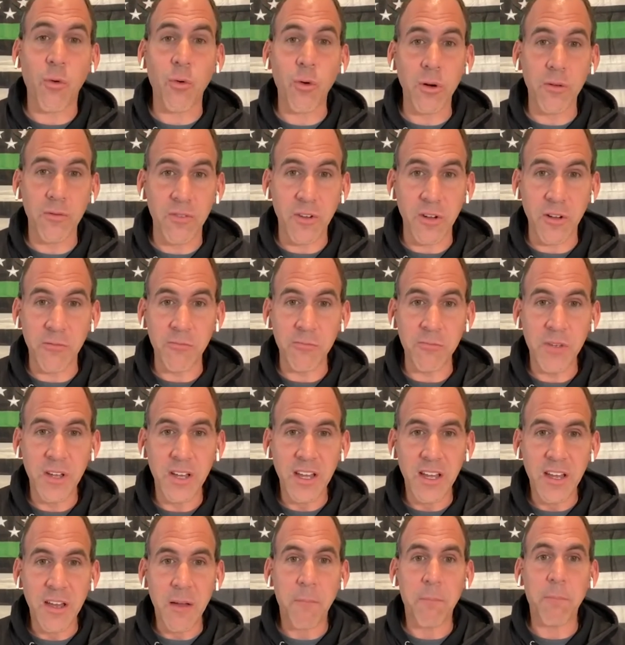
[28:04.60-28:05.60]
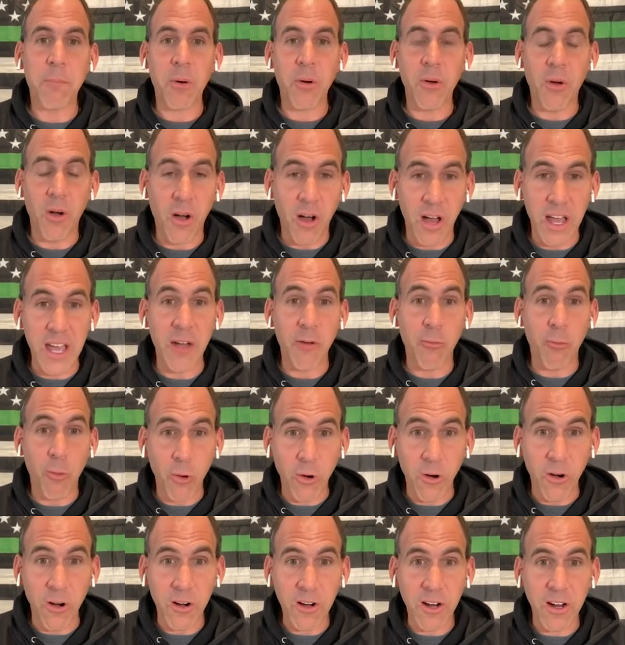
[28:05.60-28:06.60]
of them at
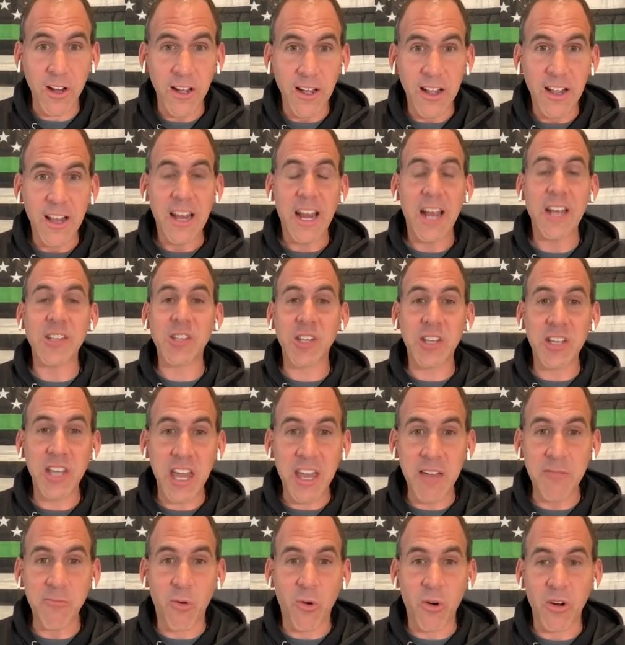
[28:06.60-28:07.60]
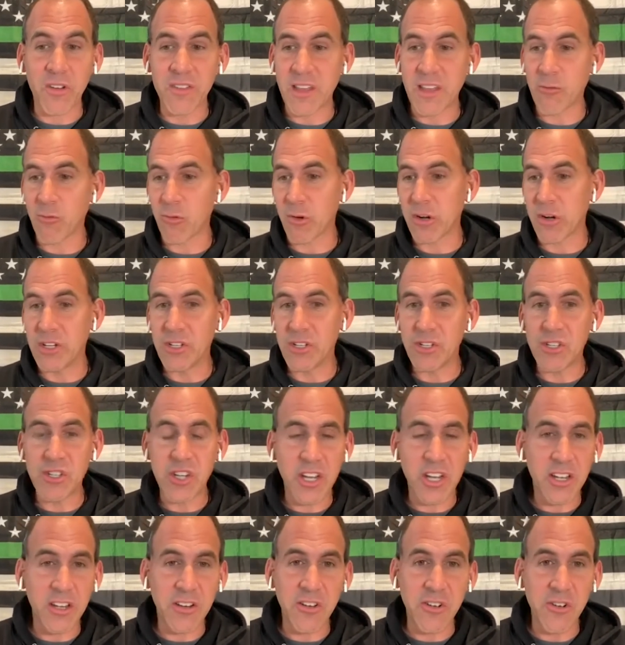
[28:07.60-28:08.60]
work as a game warden that were in
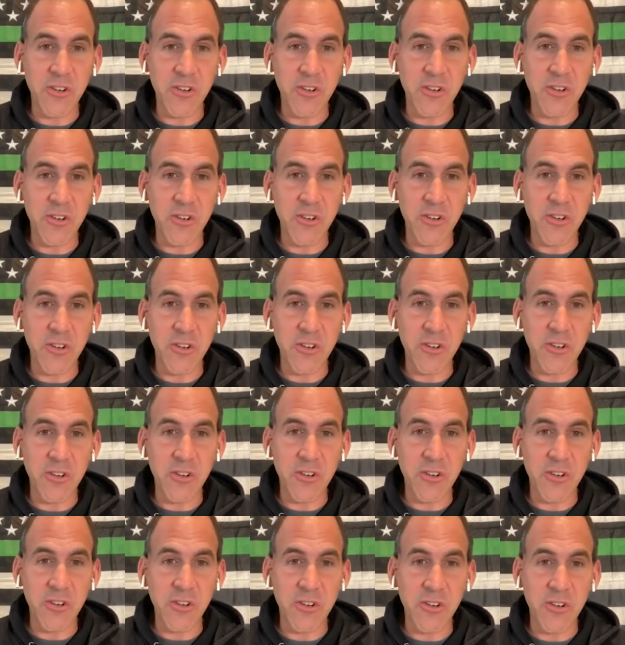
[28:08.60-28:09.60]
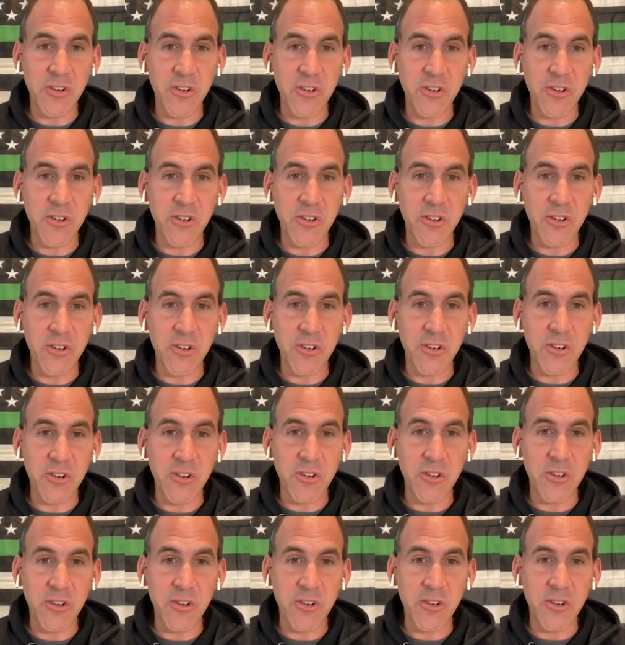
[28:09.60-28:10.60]
chicken coops, that were charging people on
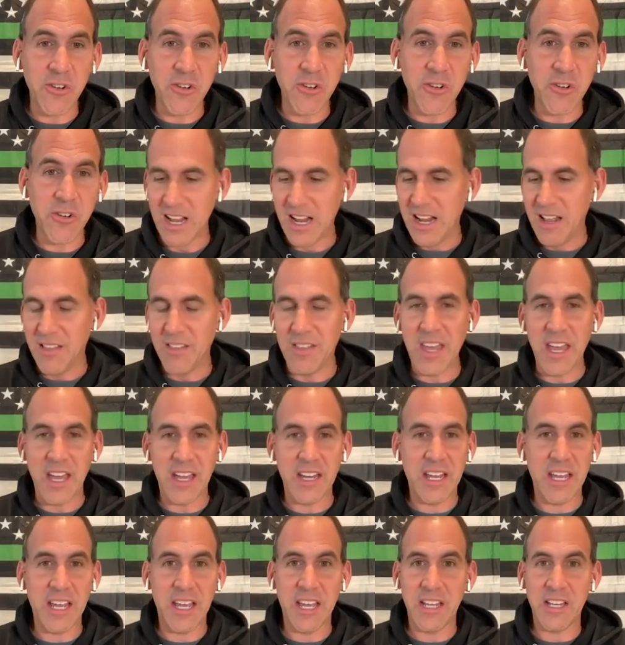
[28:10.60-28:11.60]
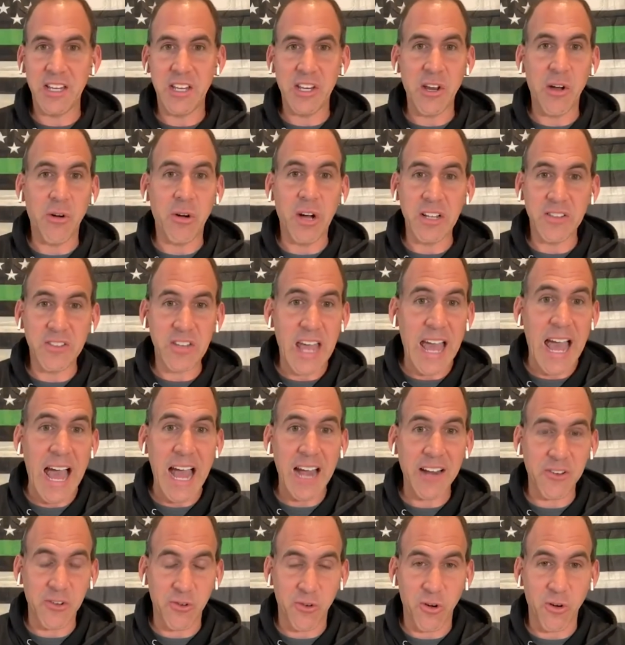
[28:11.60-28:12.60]
porches, that had,
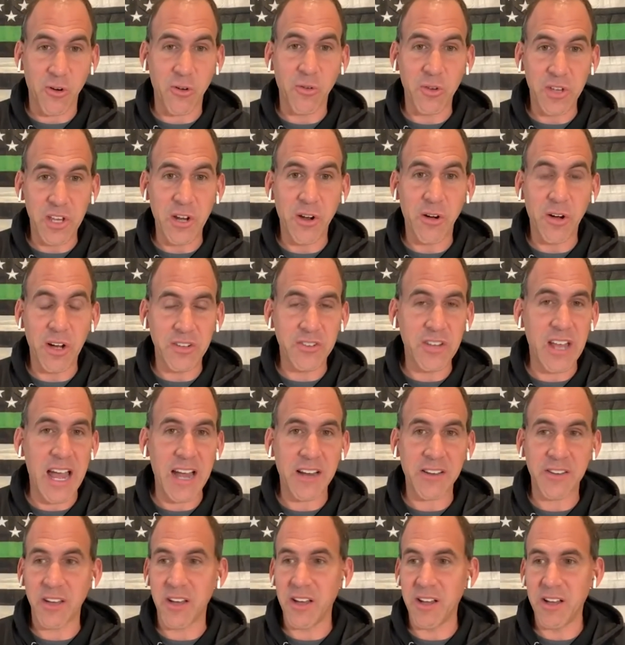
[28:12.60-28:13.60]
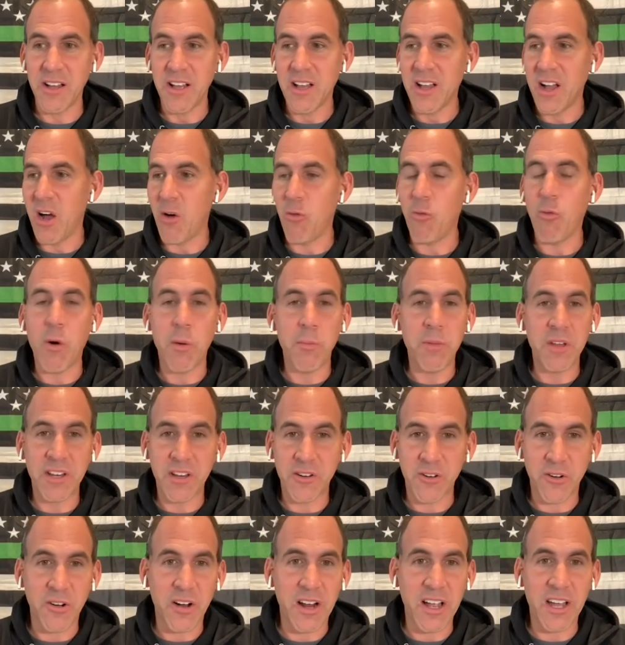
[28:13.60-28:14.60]
attacked a
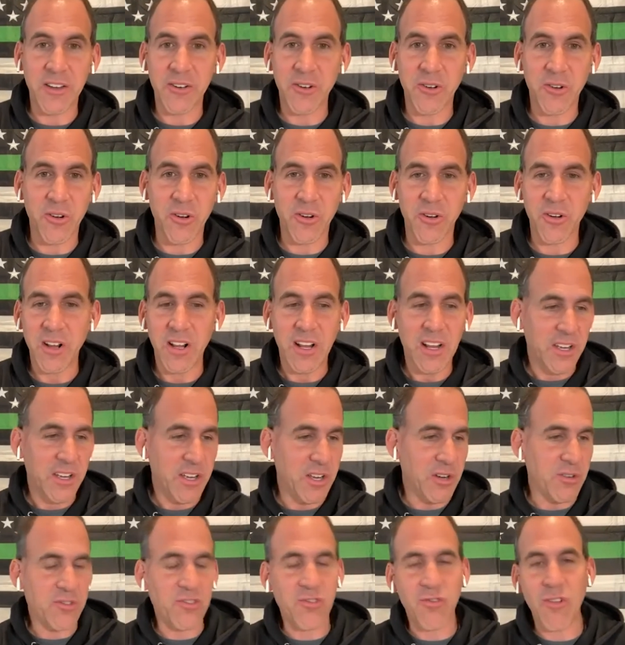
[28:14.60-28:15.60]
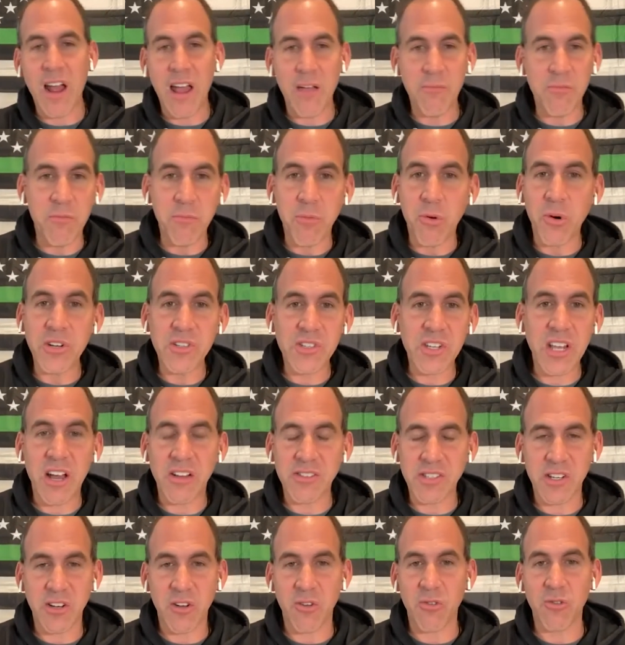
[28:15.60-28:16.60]
woman and her tribe of Boy
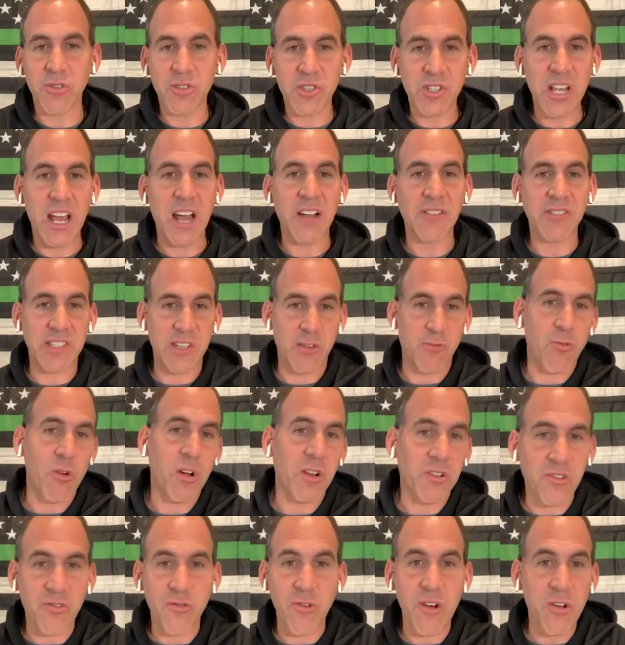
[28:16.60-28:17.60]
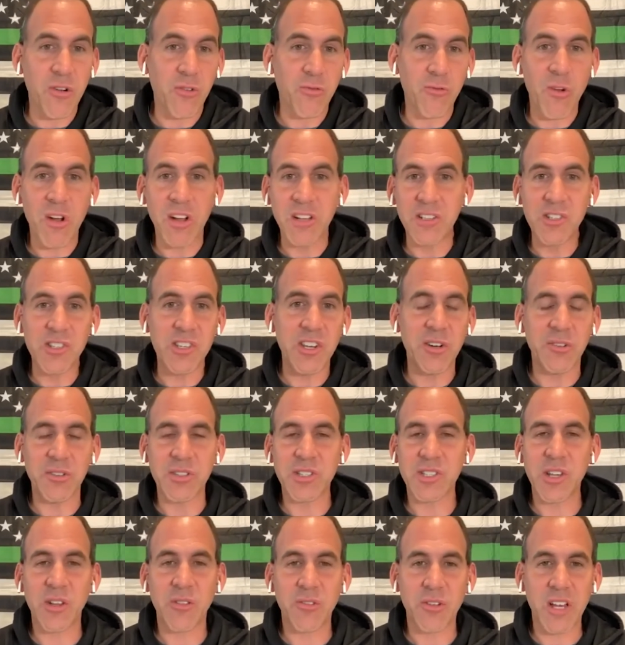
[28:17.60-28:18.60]
Scouts and Girl Scouts that were on trail runs, in
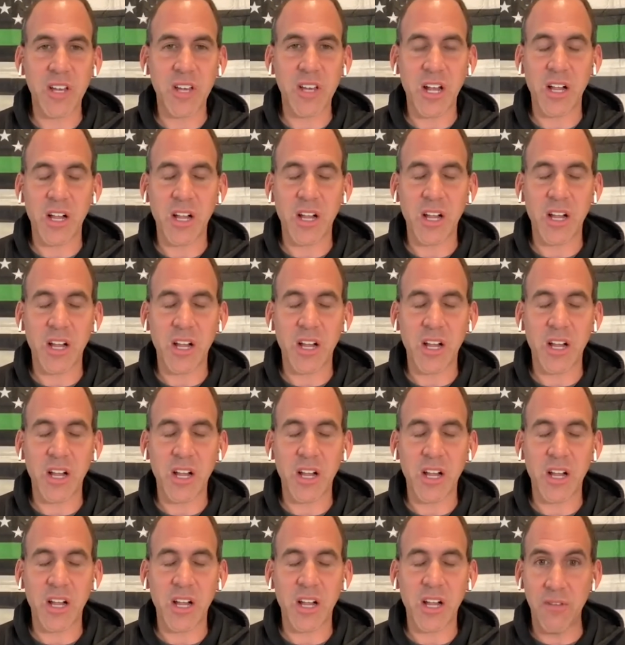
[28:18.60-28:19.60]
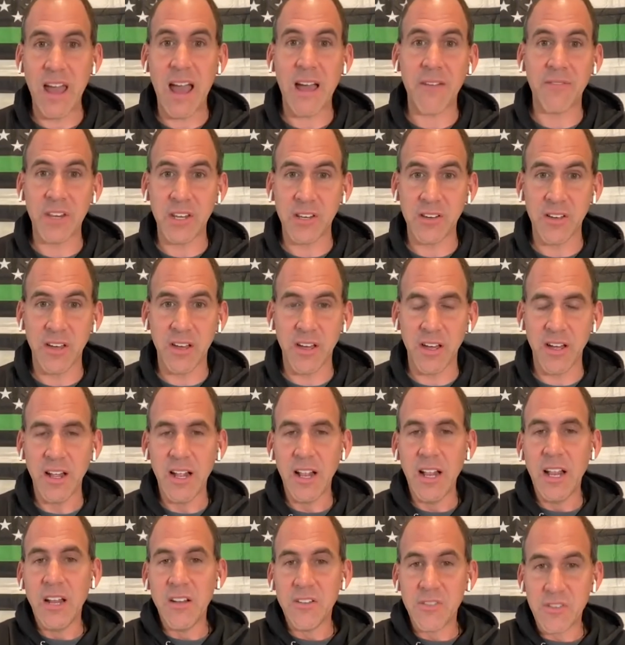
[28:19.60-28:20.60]
Southern California, and part of having to
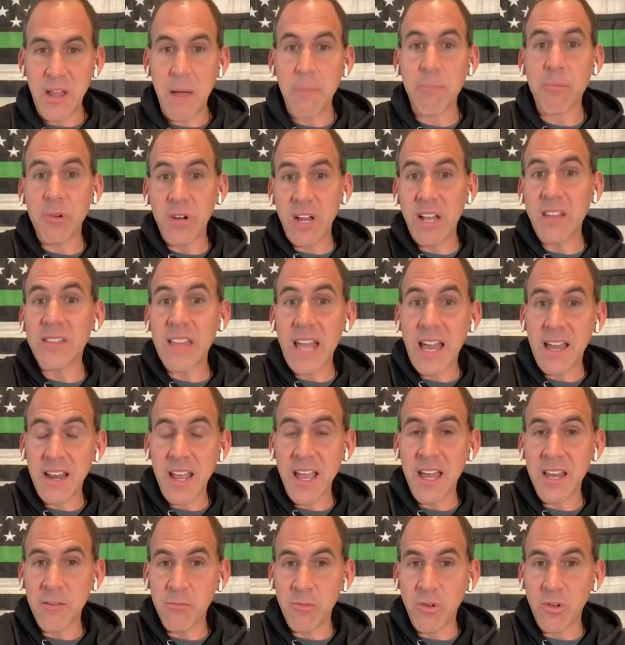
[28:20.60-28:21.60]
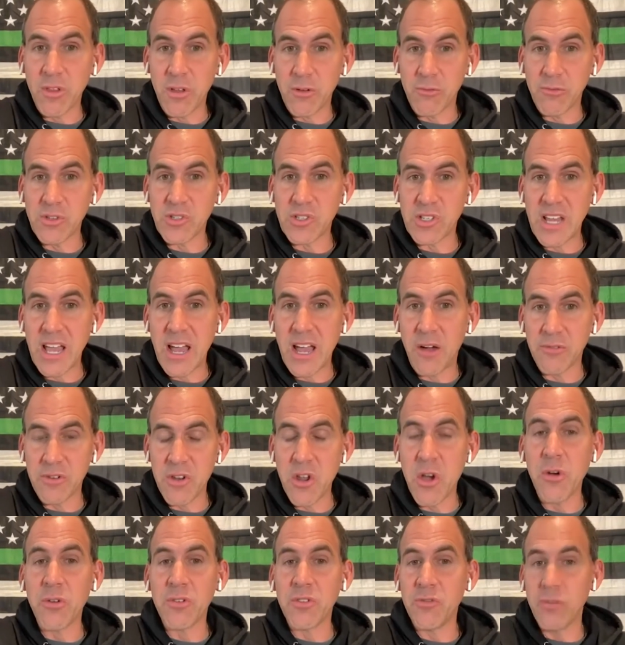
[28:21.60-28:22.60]
depredate that animal that was now
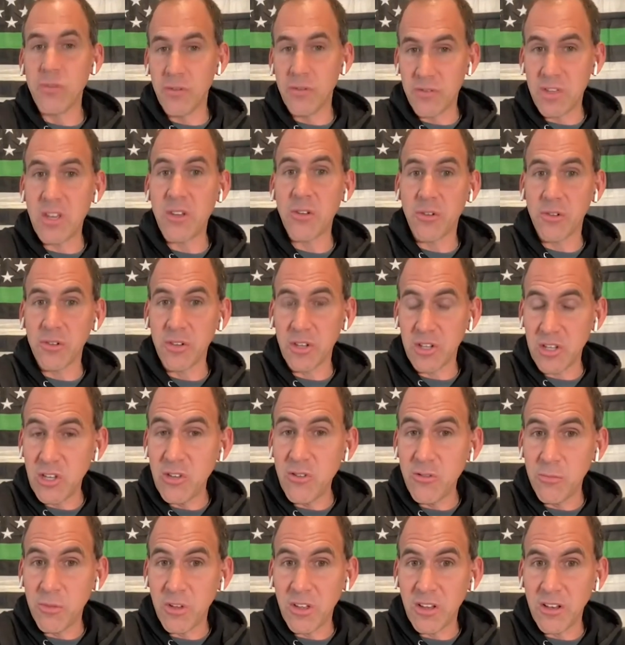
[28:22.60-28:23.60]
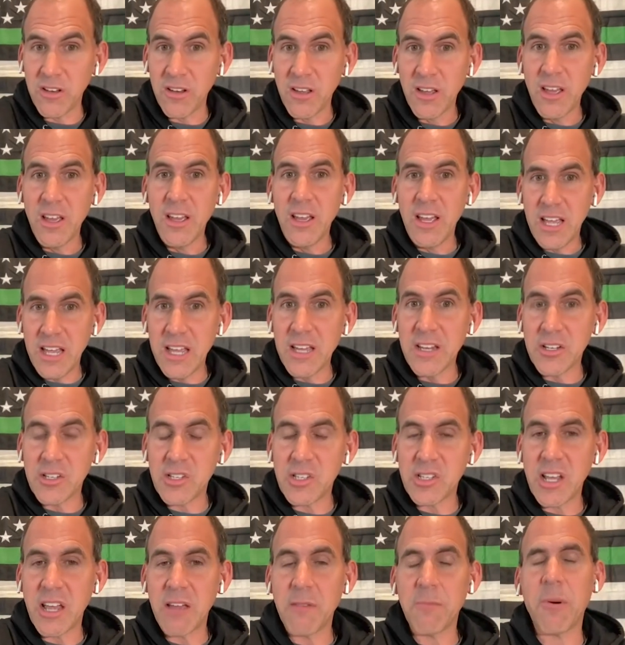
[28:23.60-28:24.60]
known to have killed a human in a
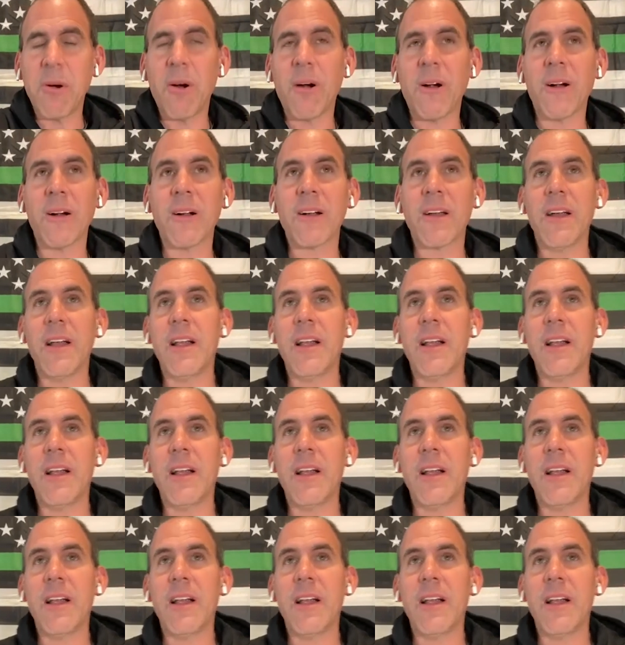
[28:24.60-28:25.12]
state park.